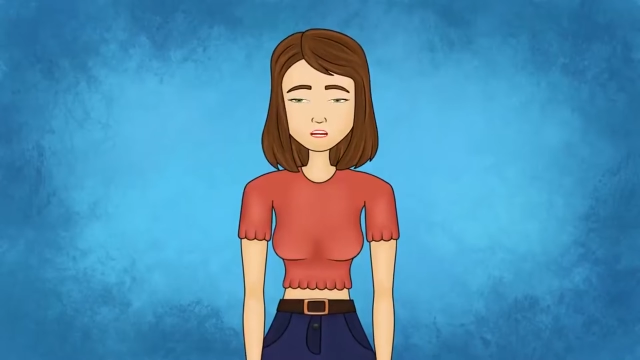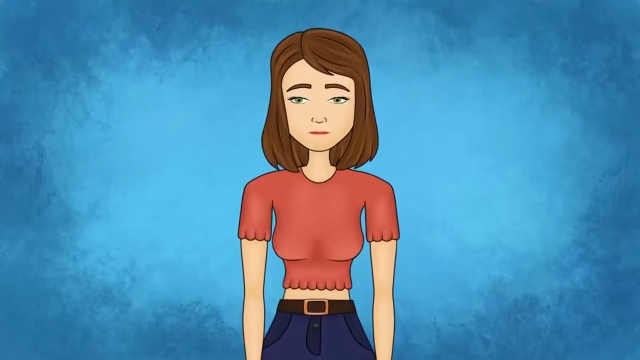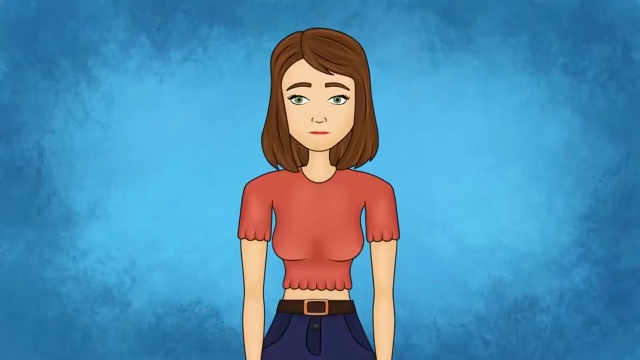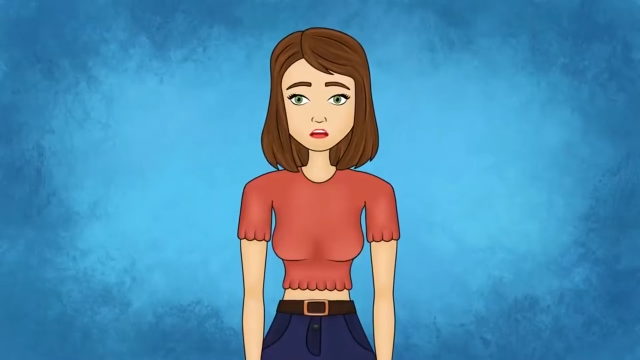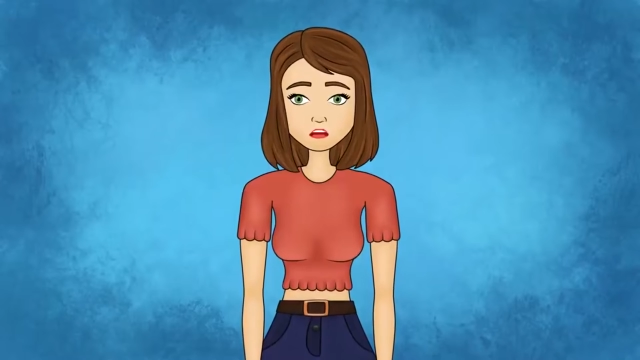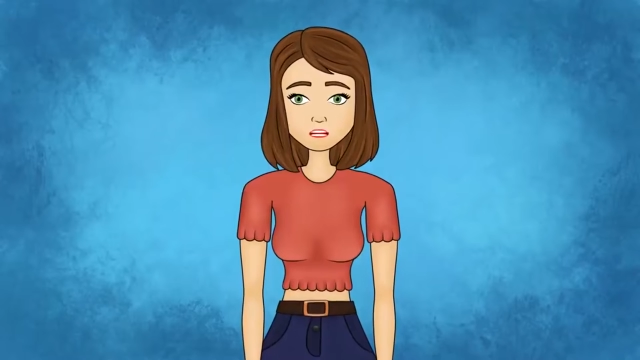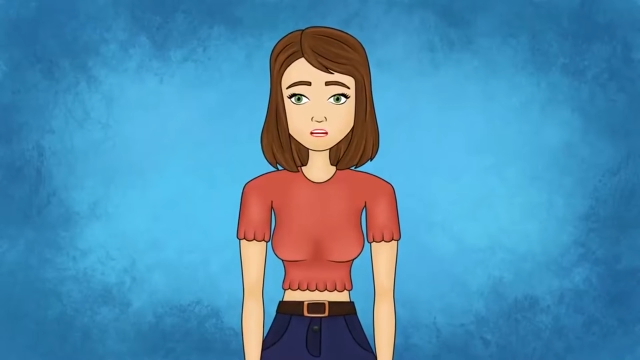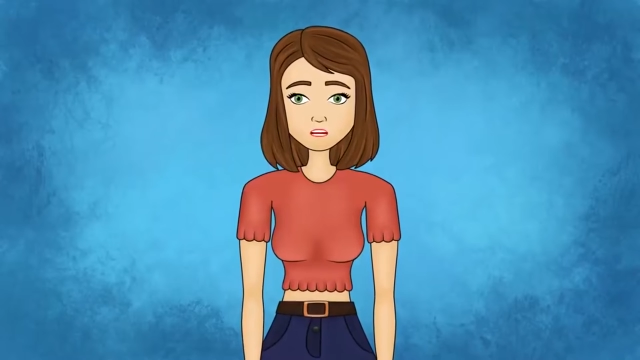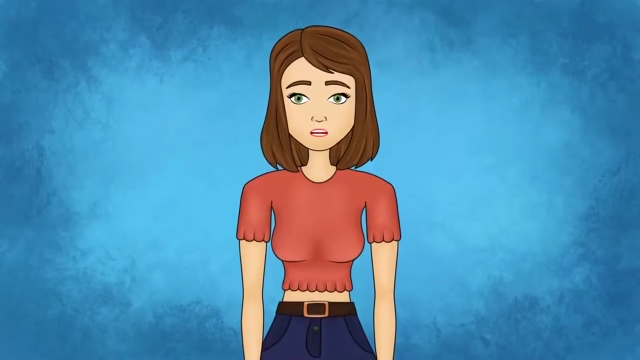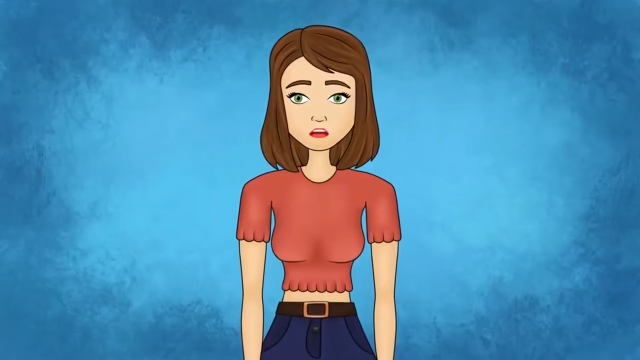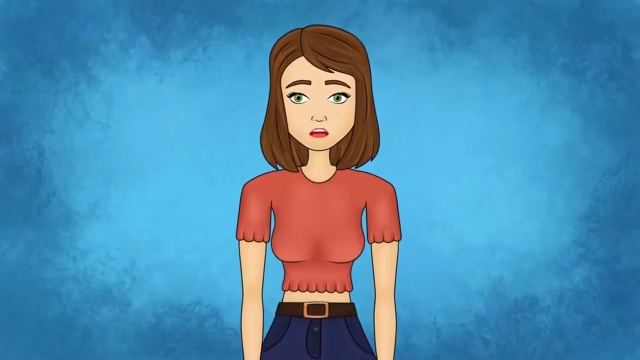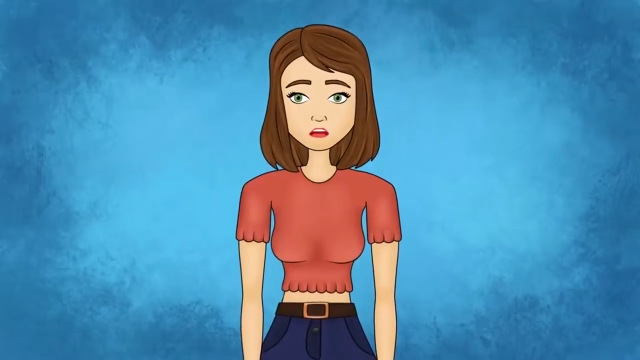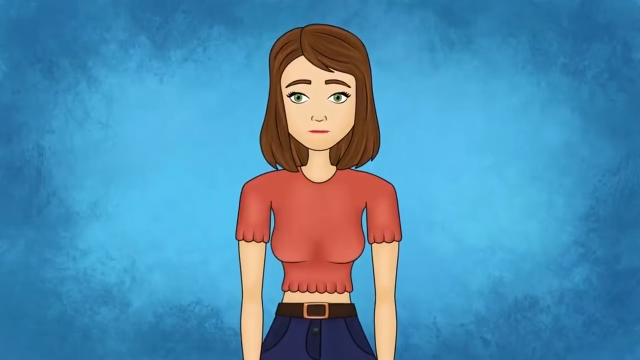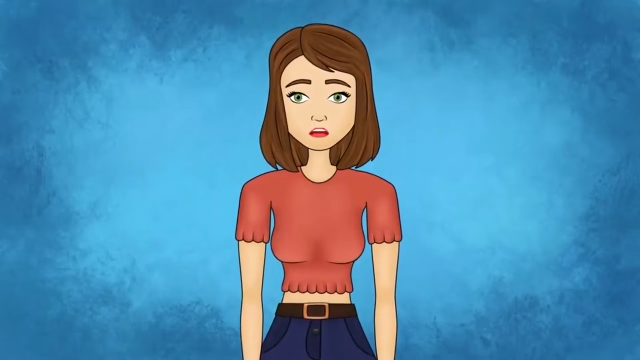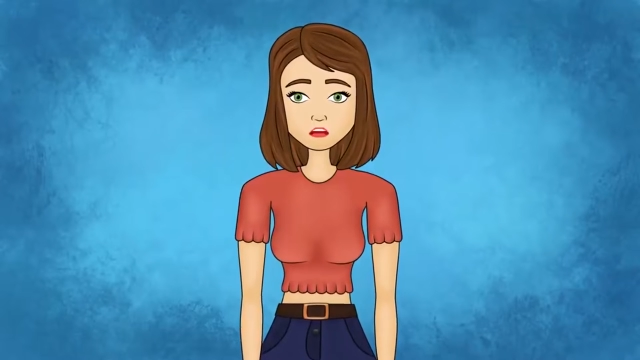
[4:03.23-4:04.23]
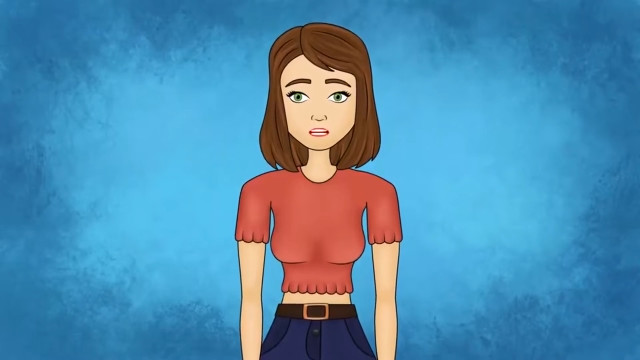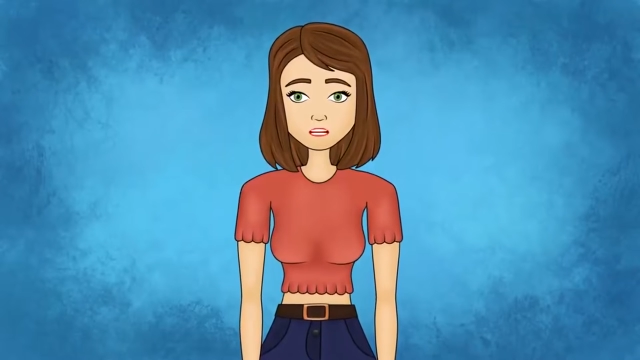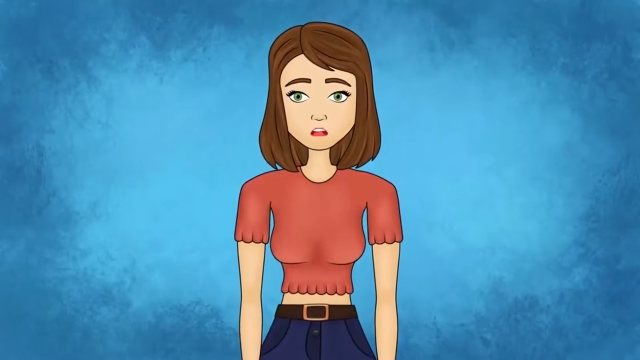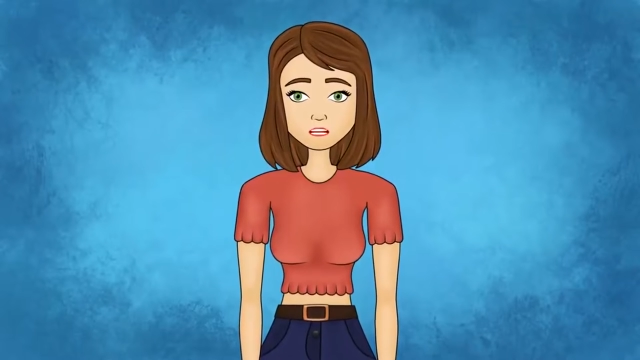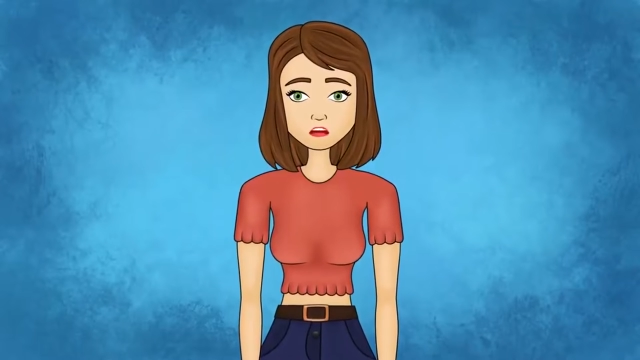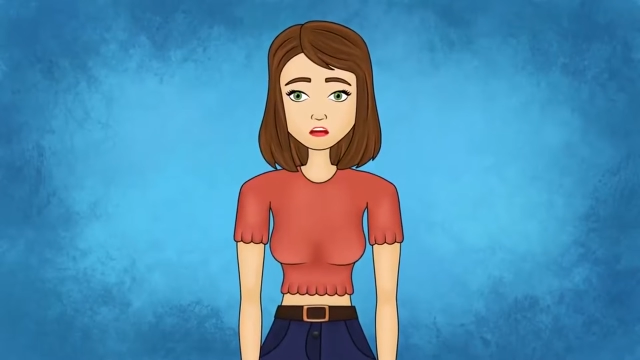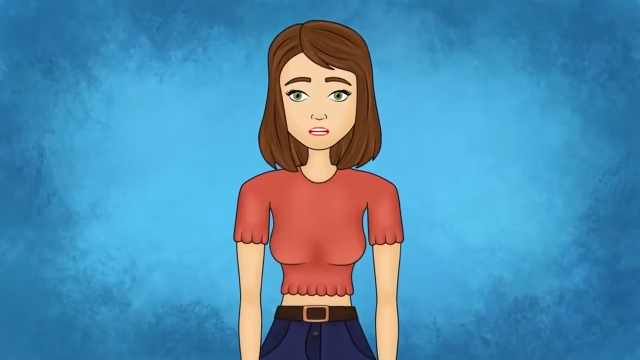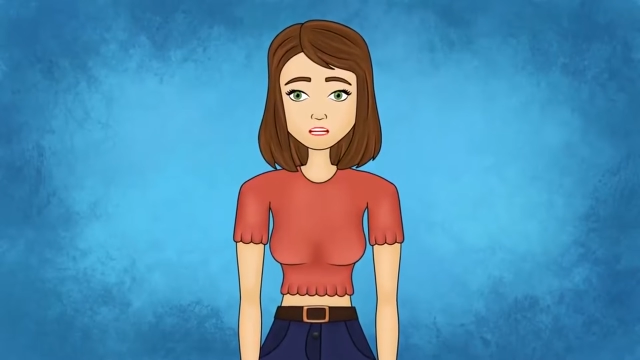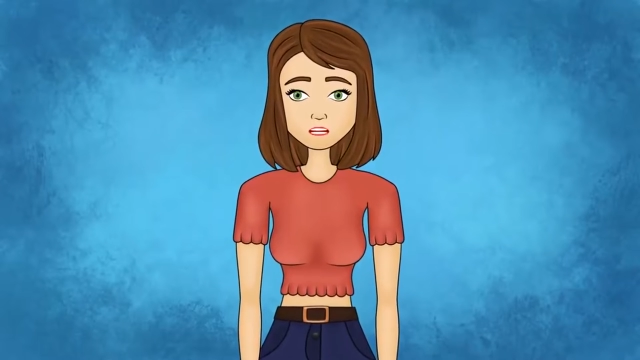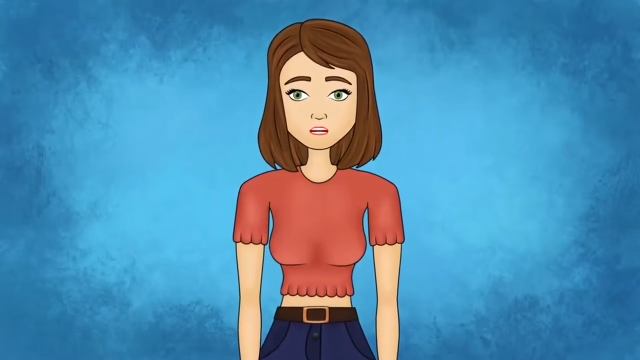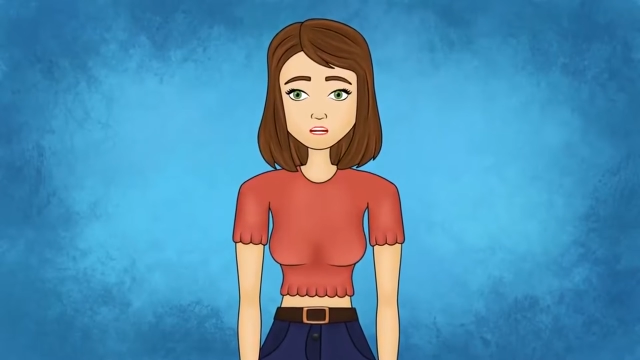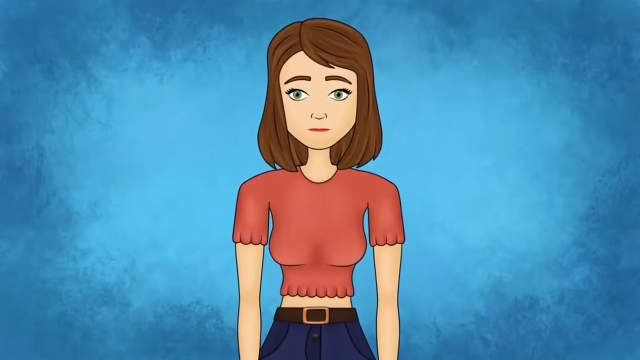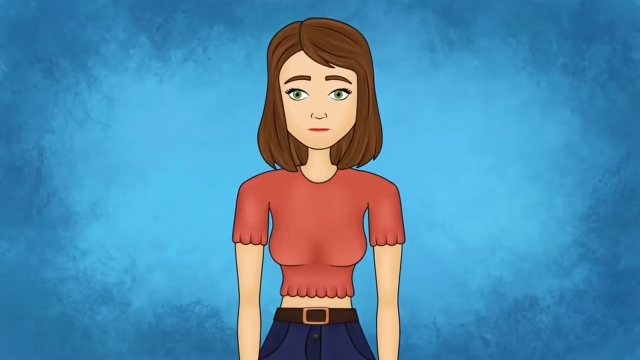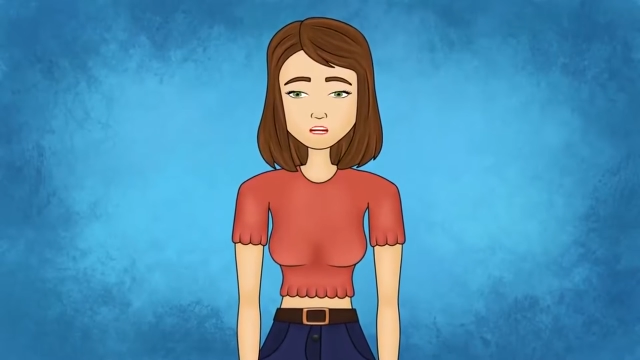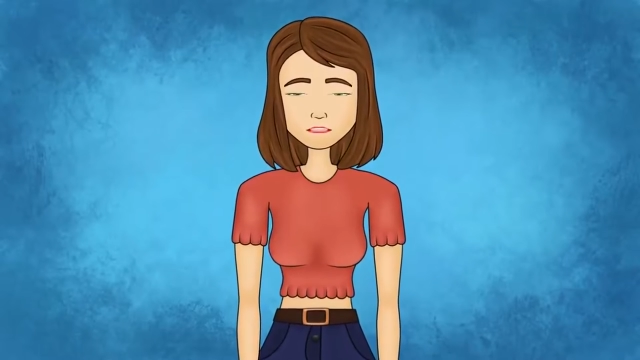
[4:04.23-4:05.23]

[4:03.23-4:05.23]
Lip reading: so that I could hide my defect from